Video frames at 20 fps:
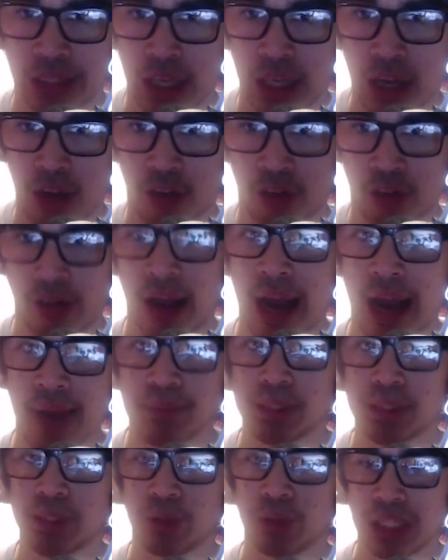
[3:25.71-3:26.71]

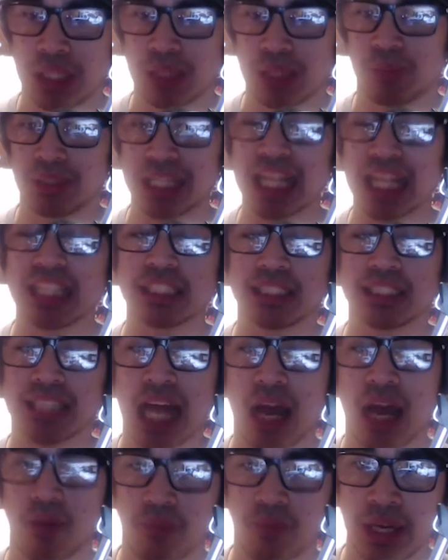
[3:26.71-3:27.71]
vibe to it. But that does
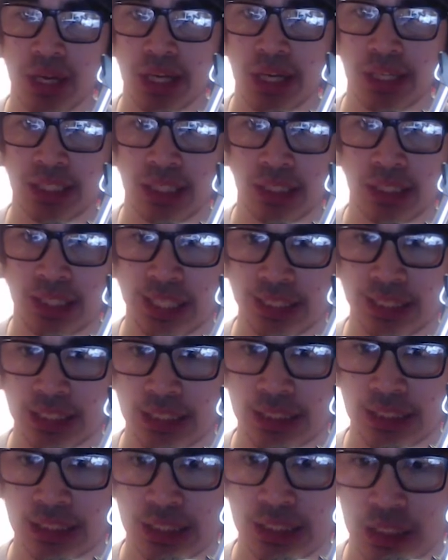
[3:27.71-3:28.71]
not mean that this
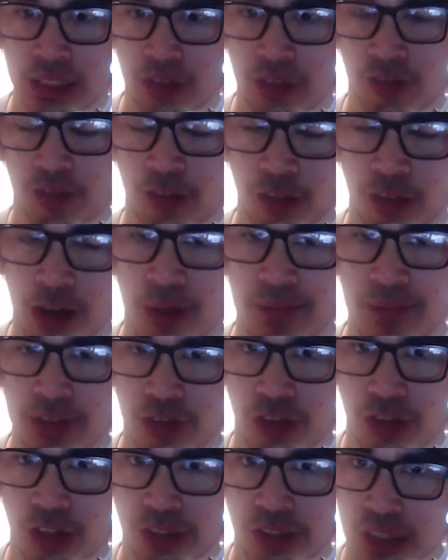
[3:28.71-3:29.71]
is just a Gravity
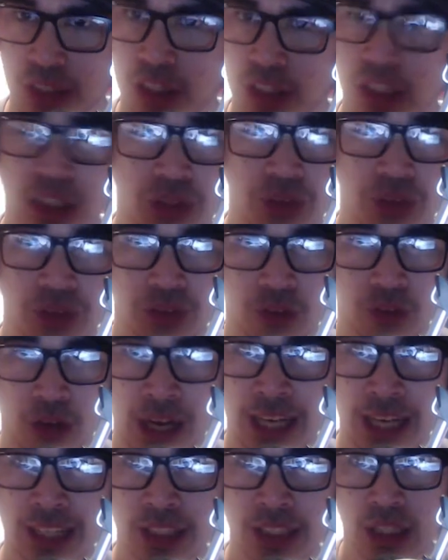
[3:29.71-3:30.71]
Falls clone,
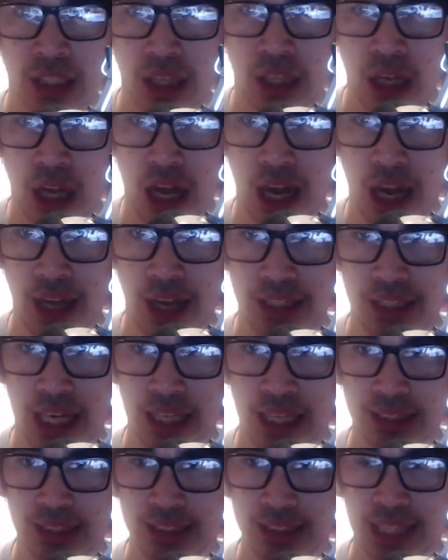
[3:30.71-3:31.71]
right? It
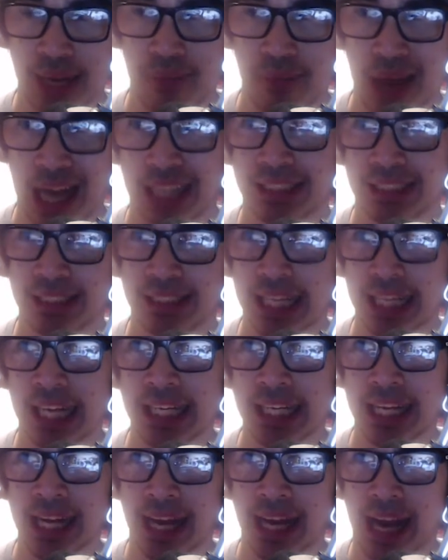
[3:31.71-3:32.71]
has the same
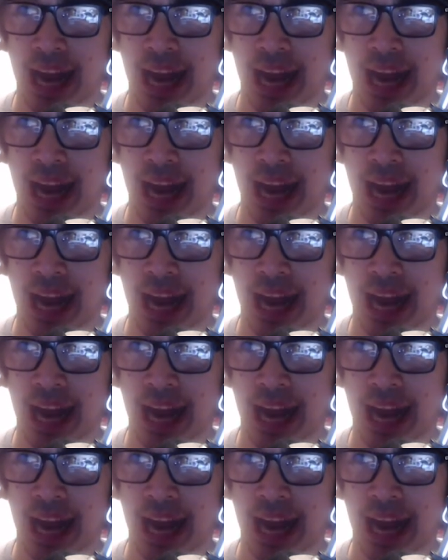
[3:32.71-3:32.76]
aesthetic,